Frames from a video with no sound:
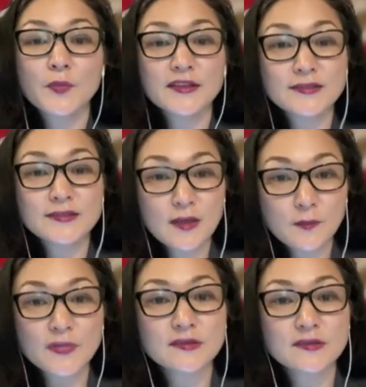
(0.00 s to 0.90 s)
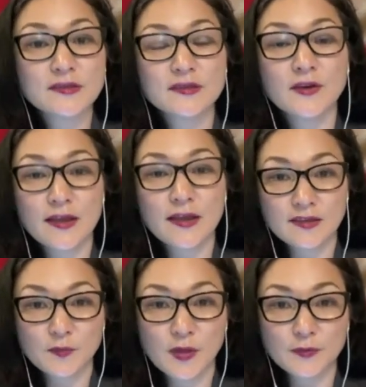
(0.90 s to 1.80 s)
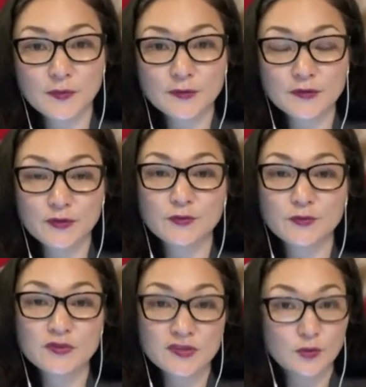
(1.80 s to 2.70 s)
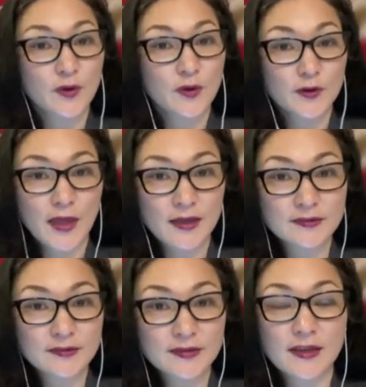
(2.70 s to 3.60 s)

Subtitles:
But some businesses are asking people to still wear a mask.